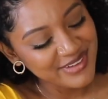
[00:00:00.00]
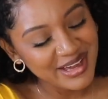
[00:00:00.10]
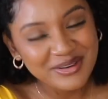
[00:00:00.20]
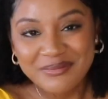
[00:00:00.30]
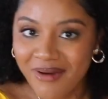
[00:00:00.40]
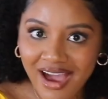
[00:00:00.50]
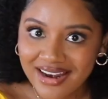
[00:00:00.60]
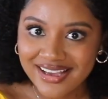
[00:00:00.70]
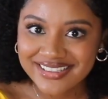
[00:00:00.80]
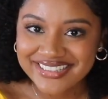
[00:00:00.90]
final
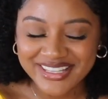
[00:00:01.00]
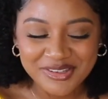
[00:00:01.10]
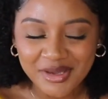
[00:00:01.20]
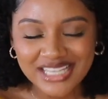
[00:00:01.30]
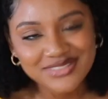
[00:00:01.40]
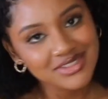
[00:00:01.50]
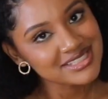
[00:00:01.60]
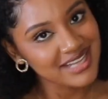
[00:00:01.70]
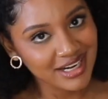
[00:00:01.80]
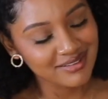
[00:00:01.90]
product. Thank you guys for
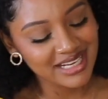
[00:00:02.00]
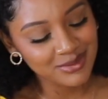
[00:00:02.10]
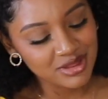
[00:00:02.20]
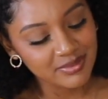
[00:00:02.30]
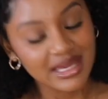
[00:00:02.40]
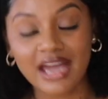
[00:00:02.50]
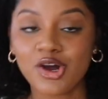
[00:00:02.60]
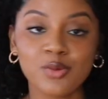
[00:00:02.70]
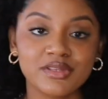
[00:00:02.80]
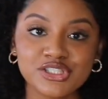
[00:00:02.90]
decorating with me. I
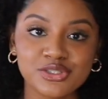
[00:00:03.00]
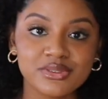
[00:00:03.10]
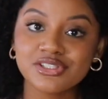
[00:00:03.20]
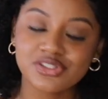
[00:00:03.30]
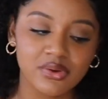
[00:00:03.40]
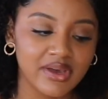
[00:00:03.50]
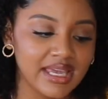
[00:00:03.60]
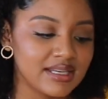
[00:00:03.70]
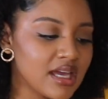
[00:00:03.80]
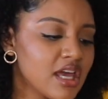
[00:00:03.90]
hope that you
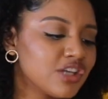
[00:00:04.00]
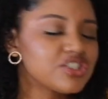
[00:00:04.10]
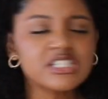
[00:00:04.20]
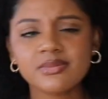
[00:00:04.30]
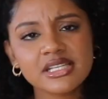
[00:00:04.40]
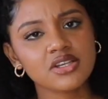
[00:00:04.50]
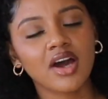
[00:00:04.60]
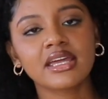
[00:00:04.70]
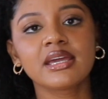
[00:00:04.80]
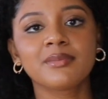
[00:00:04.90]
enjoyed just me
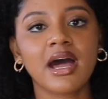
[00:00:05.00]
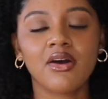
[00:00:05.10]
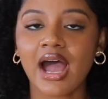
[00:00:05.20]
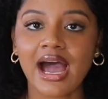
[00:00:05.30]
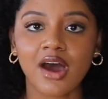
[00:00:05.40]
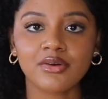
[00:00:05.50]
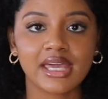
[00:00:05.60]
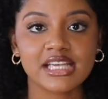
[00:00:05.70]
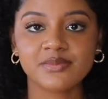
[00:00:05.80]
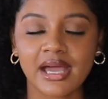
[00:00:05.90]
talking about how
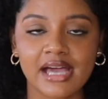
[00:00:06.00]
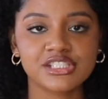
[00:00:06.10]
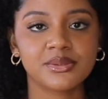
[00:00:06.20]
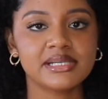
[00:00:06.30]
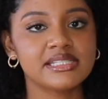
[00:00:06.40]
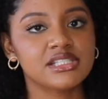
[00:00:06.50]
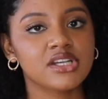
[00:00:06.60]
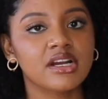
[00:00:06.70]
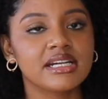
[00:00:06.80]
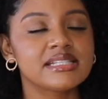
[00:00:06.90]
Cakes by AshhNYC
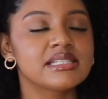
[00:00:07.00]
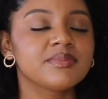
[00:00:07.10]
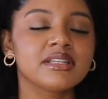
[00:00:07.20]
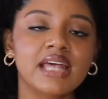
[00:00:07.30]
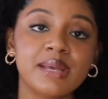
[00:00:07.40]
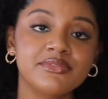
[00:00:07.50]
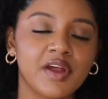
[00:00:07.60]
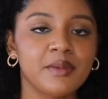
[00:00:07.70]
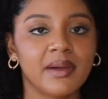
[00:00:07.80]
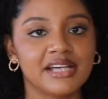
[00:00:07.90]
started. It's something that I'm
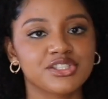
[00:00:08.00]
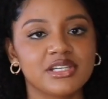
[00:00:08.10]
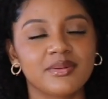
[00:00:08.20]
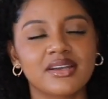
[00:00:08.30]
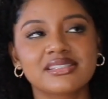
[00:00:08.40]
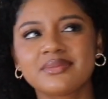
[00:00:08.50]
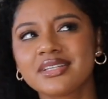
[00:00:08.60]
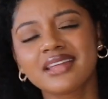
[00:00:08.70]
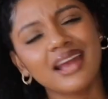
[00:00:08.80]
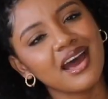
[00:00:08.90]
very passionate about. It's
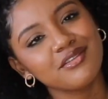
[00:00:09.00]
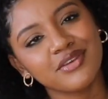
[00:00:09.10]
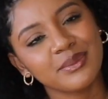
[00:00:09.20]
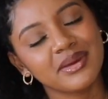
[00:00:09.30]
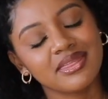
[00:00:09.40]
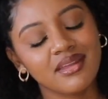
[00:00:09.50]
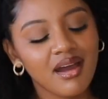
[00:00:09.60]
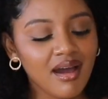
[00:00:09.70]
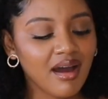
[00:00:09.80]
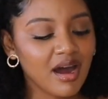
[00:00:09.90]
something that I have fun with.
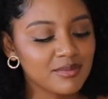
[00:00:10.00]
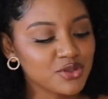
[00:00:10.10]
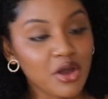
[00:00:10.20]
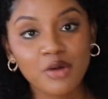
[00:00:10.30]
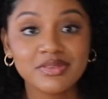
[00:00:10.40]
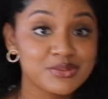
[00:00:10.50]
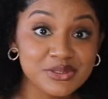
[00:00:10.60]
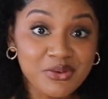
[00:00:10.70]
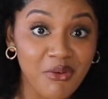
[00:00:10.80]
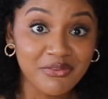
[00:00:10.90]
So I hope this
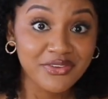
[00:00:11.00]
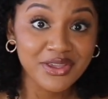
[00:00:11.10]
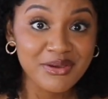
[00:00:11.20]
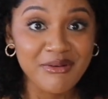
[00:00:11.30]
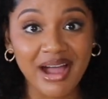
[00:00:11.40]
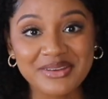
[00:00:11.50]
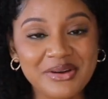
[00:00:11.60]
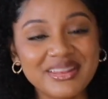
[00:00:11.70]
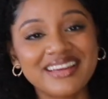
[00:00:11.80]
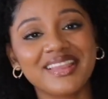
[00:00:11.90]
was cool for you. I
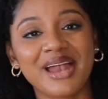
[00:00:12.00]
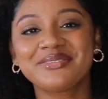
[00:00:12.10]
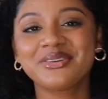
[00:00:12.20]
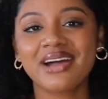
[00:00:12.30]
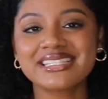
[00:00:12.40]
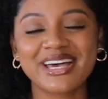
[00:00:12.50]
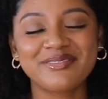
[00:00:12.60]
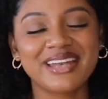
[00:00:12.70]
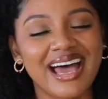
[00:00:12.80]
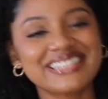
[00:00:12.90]
know that a lot of you guys
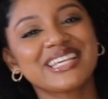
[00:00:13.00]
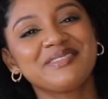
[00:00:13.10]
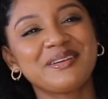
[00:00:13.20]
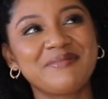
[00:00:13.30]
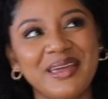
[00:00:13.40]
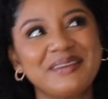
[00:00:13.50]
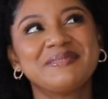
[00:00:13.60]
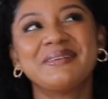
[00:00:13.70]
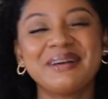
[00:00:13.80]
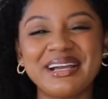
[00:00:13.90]
have been asking me to
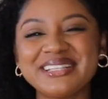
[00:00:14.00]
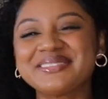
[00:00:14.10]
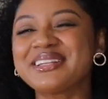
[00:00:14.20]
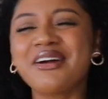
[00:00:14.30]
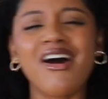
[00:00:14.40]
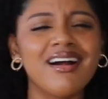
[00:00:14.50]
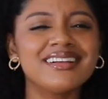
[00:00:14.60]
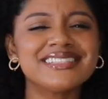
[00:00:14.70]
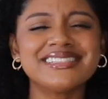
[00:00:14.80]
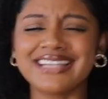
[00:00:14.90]
bake more. It's really
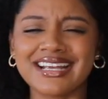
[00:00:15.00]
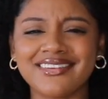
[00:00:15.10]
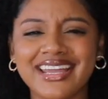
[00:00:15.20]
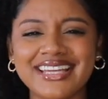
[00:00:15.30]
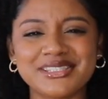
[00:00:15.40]
hard to decorate